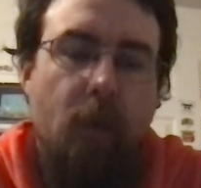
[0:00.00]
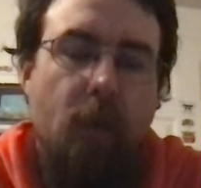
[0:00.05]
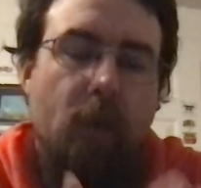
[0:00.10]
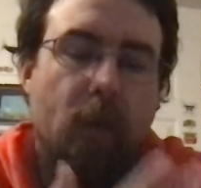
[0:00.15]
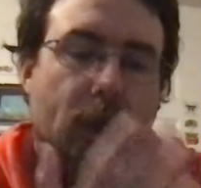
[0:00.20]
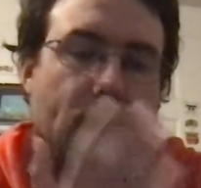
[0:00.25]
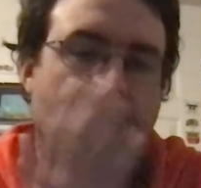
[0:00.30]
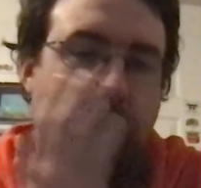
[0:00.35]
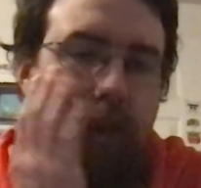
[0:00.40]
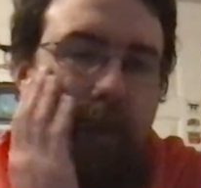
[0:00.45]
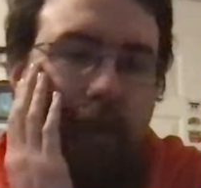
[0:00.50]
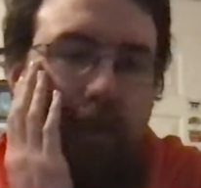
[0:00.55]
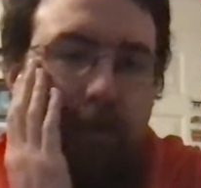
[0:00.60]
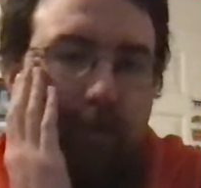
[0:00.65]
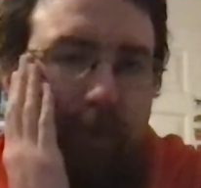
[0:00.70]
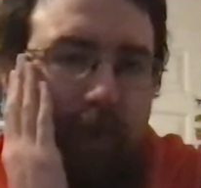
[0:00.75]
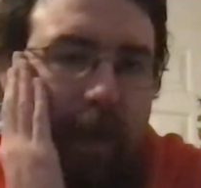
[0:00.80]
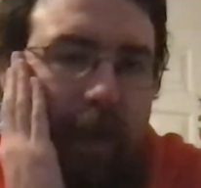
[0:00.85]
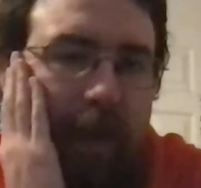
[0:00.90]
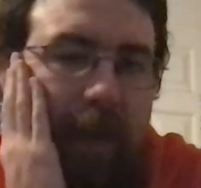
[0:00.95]
I guess we're
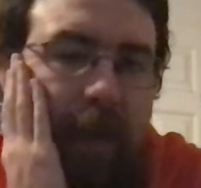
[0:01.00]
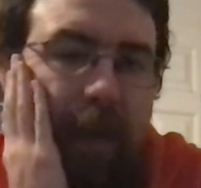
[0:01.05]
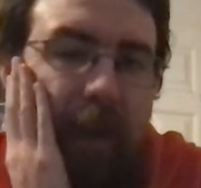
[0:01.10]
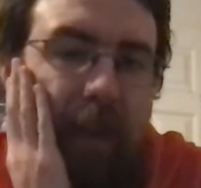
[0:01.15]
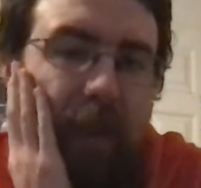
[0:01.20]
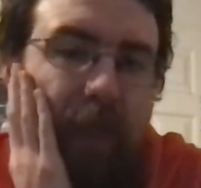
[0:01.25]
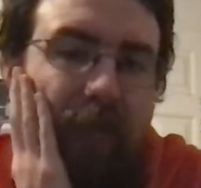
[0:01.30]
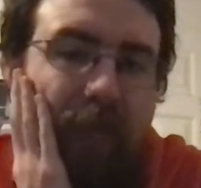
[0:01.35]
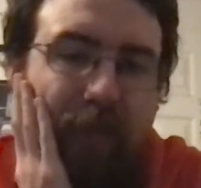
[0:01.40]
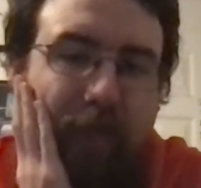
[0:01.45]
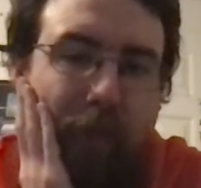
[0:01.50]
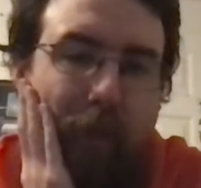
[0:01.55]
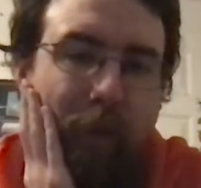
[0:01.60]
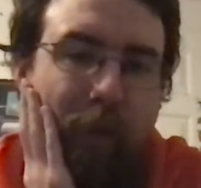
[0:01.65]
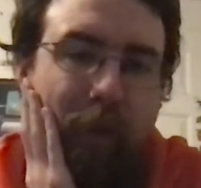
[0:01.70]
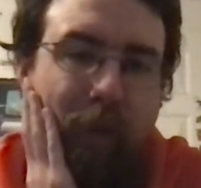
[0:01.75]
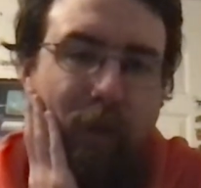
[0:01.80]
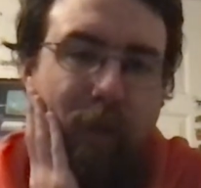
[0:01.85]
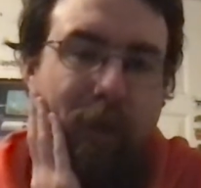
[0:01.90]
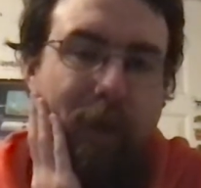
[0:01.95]
not getting Republic
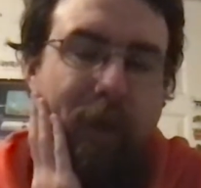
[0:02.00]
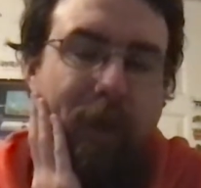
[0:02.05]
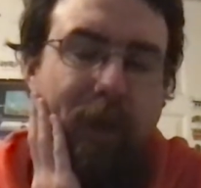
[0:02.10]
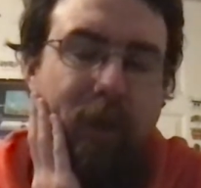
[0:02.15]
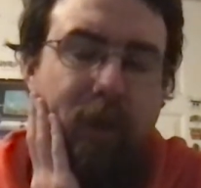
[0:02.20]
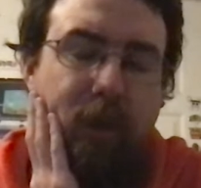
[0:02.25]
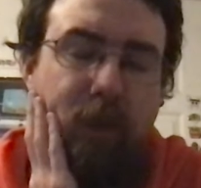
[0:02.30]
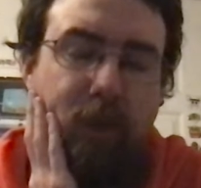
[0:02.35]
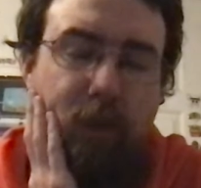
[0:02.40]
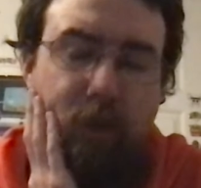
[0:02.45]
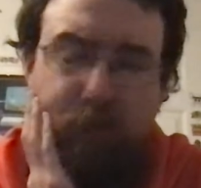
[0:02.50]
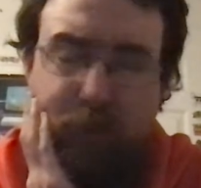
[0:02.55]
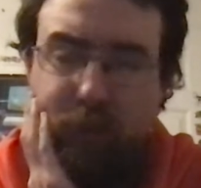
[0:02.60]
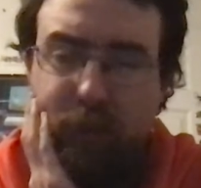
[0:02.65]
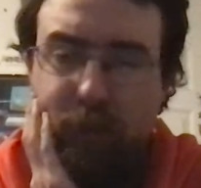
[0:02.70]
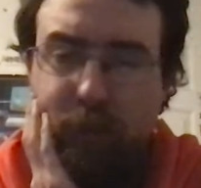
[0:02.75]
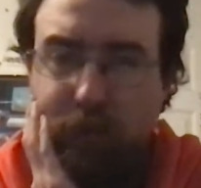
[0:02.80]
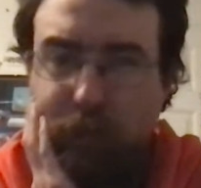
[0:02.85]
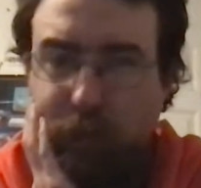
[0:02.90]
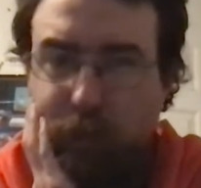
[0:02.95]
Commando on
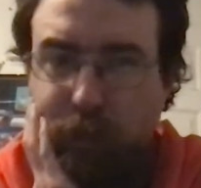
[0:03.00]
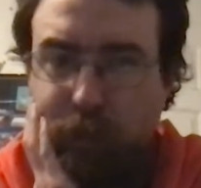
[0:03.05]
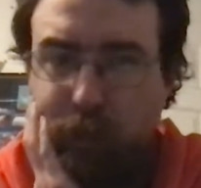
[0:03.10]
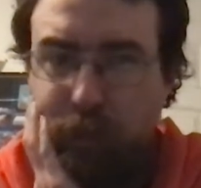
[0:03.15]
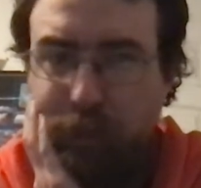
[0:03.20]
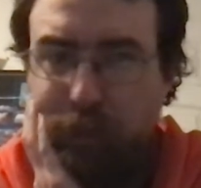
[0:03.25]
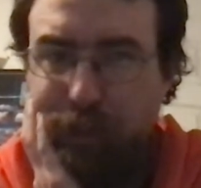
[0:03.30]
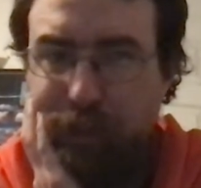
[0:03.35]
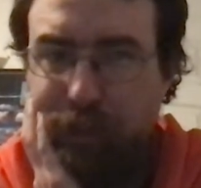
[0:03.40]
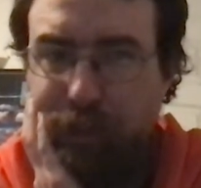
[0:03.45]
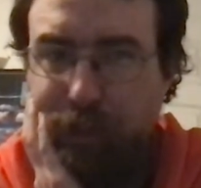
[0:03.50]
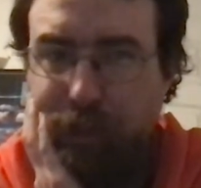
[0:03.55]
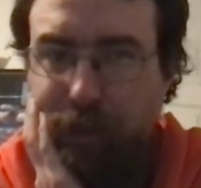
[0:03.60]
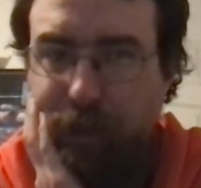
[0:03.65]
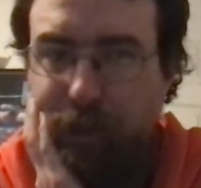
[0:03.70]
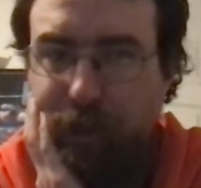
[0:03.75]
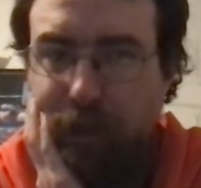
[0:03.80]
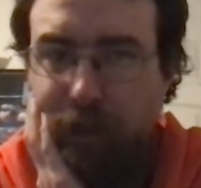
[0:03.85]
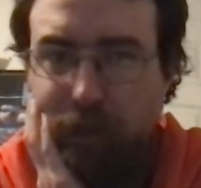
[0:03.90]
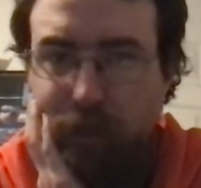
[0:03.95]
the console, at not yet.